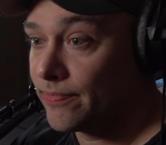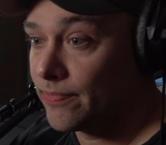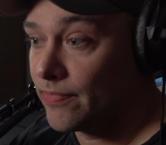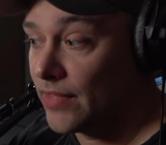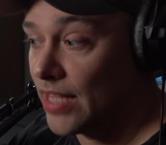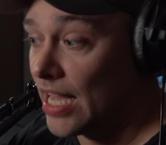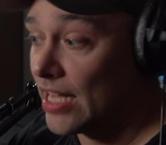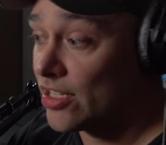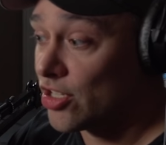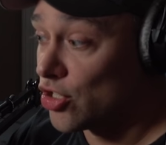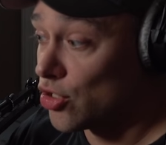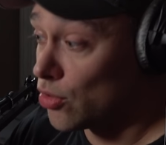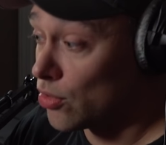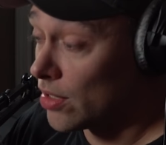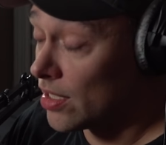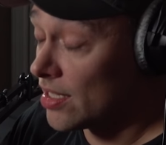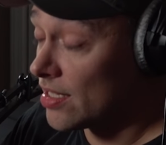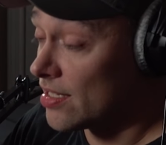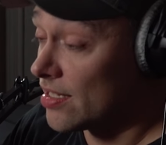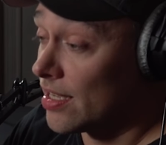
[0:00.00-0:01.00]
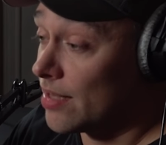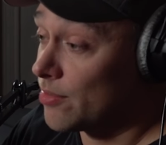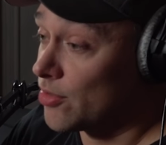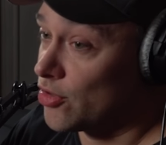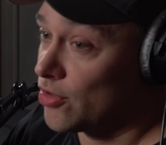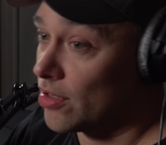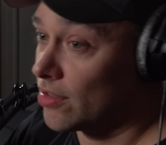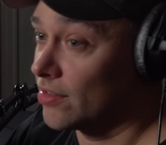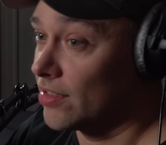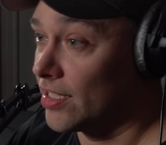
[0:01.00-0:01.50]
That's sort of the same
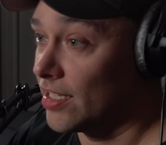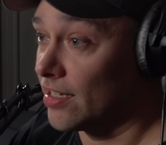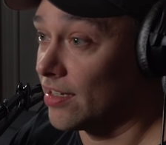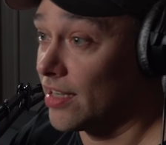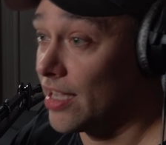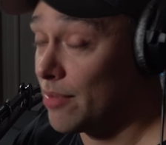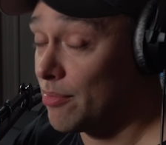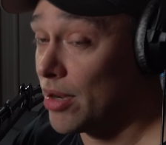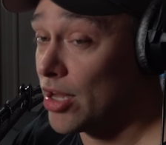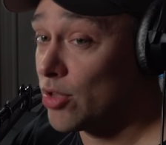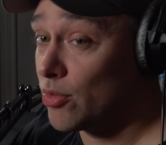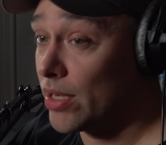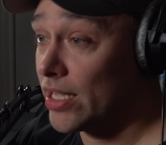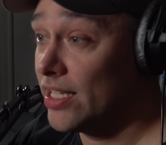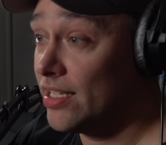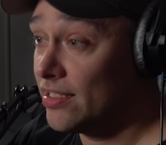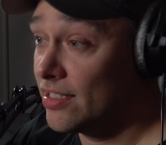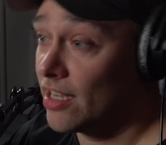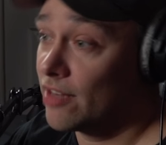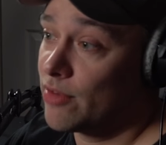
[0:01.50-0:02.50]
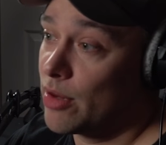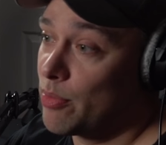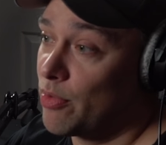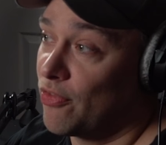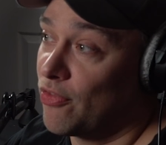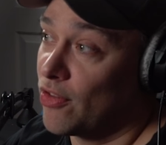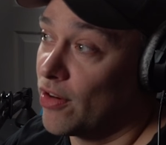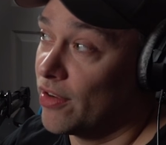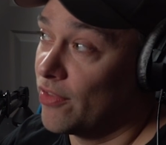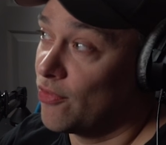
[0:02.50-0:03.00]
struggle here. And by the way, he died right
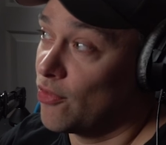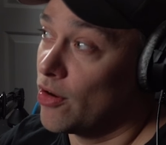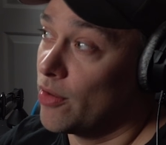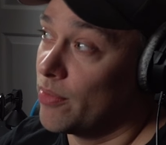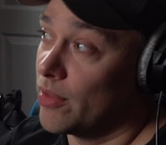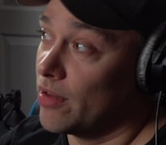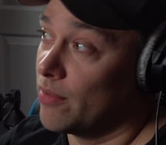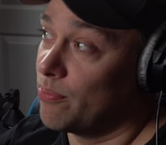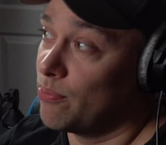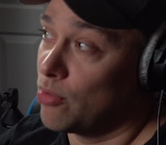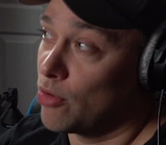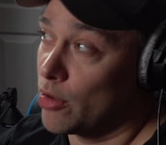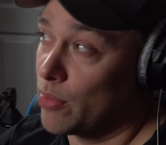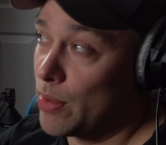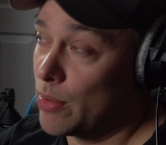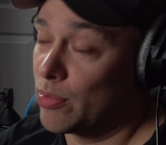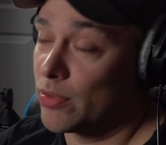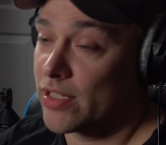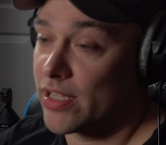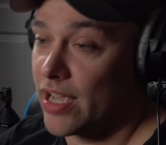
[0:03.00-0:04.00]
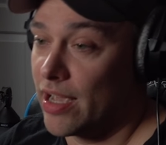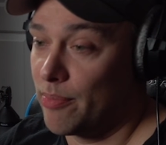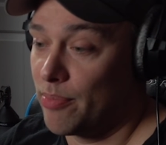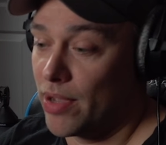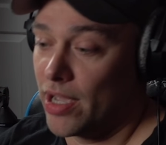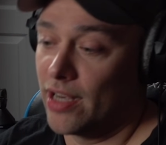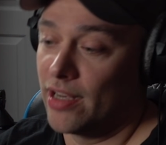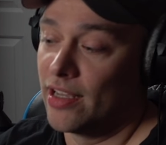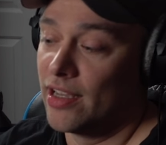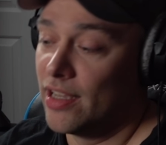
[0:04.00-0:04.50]
before he formed the Poor People's
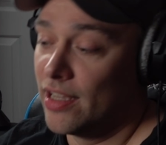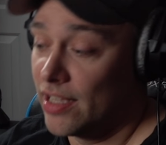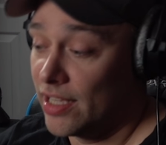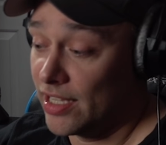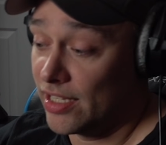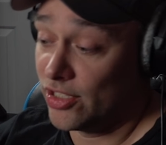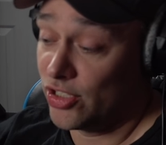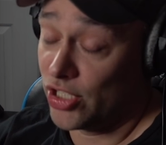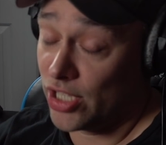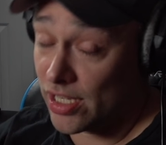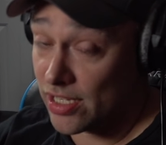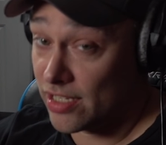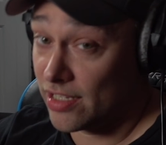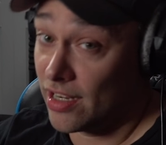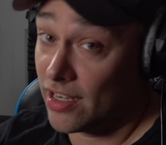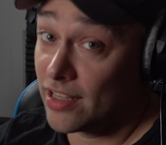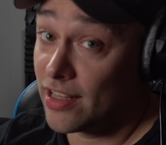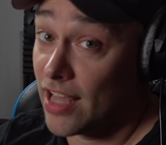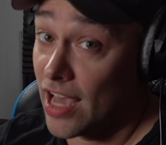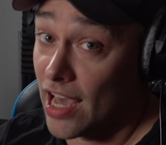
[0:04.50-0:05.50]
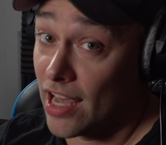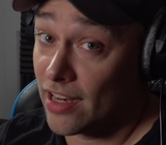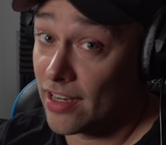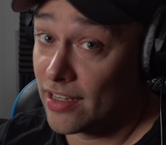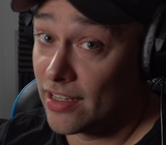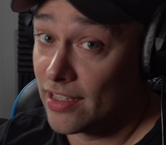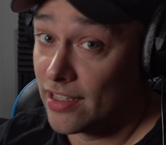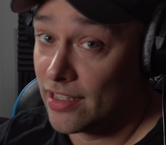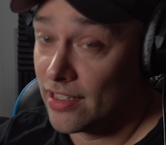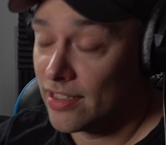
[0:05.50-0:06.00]
Campaign. He had just done that.
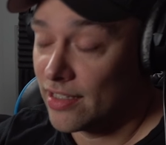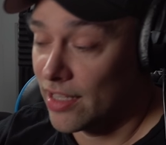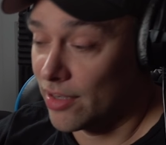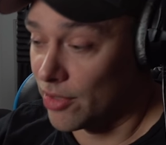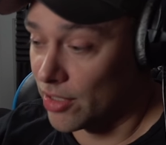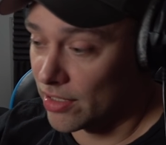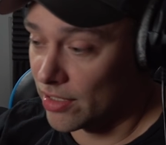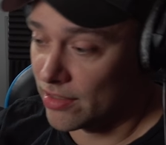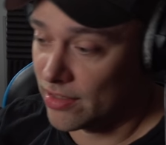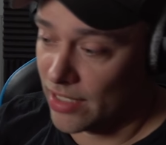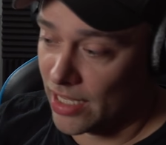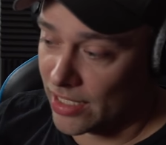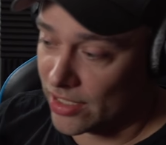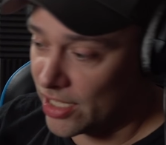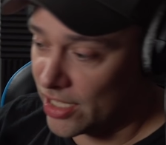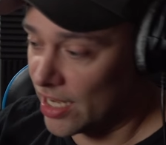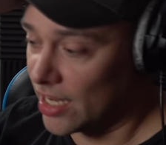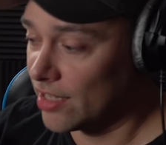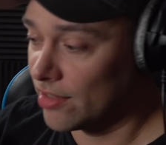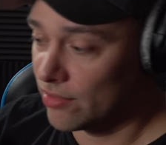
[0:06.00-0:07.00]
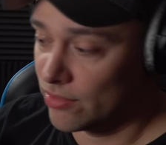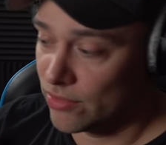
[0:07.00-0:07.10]
They were like getting